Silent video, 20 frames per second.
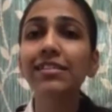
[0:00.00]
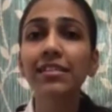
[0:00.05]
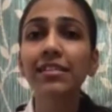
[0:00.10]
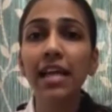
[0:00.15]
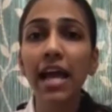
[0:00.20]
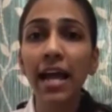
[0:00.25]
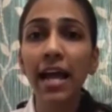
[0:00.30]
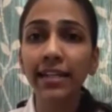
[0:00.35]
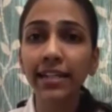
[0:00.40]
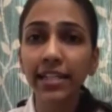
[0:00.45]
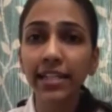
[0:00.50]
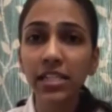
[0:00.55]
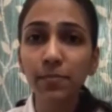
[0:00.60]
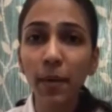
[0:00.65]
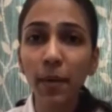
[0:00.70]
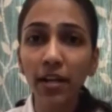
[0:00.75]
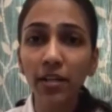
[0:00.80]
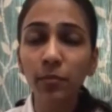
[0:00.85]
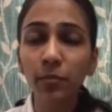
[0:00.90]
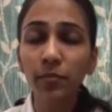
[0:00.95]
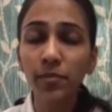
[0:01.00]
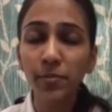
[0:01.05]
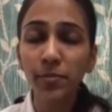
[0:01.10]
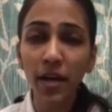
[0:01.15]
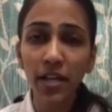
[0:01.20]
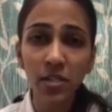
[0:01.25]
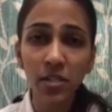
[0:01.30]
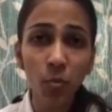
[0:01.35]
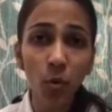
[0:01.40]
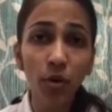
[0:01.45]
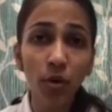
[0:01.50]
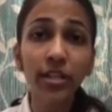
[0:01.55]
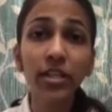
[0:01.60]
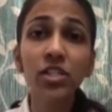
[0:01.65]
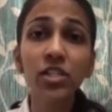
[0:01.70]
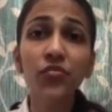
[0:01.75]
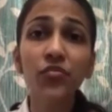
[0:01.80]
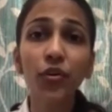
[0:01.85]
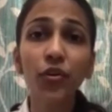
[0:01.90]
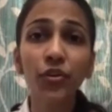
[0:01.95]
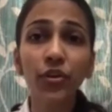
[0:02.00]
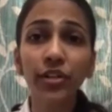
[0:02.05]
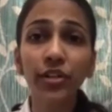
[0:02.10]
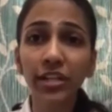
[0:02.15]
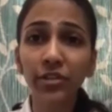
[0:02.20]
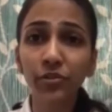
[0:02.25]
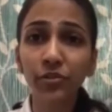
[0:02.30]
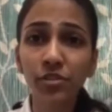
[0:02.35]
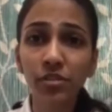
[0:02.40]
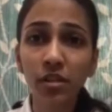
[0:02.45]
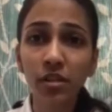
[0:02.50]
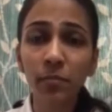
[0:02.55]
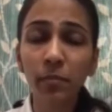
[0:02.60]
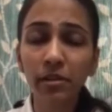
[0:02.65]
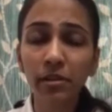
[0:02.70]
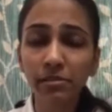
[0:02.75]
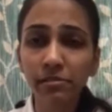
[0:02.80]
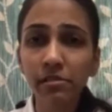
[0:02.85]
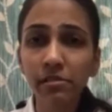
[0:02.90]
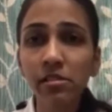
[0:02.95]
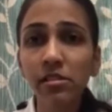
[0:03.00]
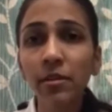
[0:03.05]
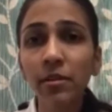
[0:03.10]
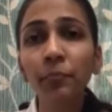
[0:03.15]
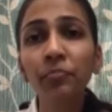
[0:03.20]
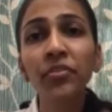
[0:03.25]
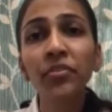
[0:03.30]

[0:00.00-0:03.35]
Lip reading: and antispasmodics for your detrusor muscles.